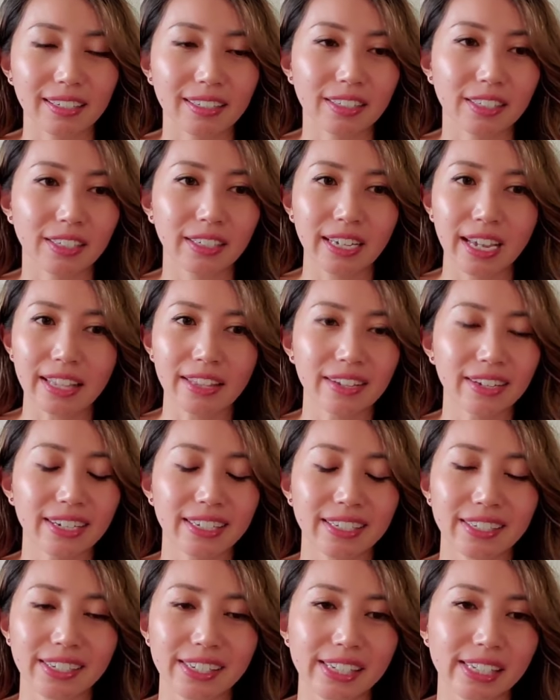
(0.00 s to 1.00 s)
Together,
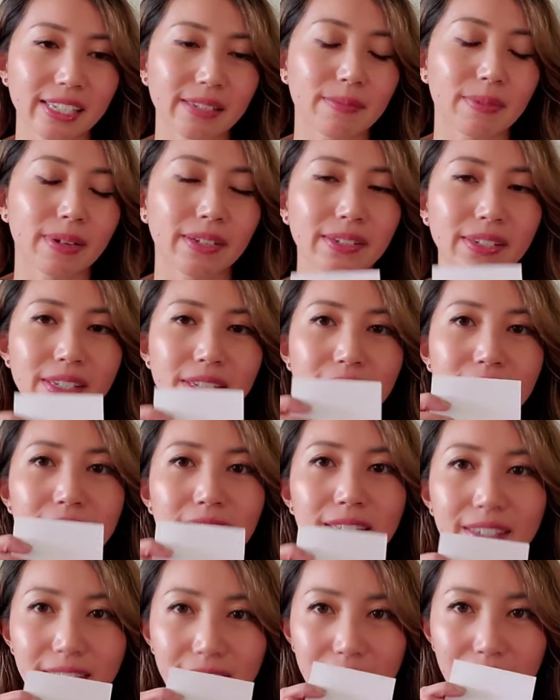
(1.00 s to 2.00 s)
it just smells
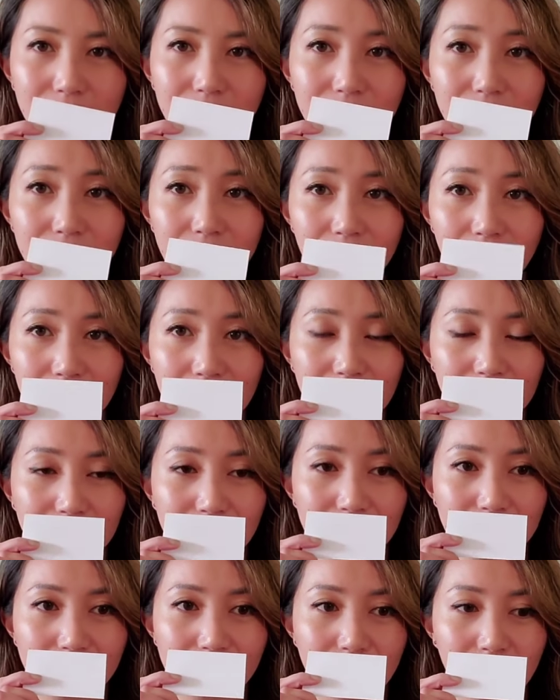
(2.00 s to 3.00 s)

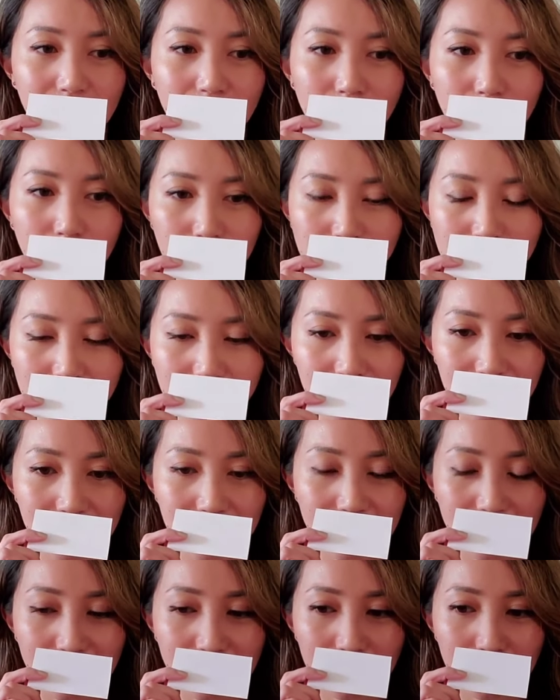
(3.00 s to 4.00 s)
delicious and cozy
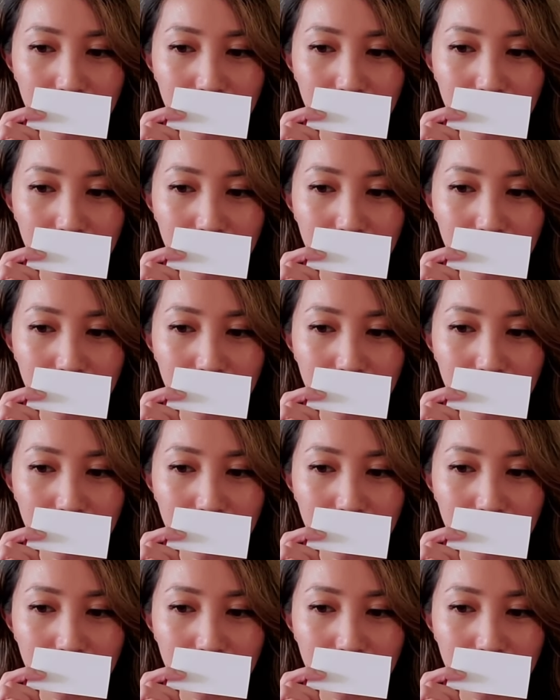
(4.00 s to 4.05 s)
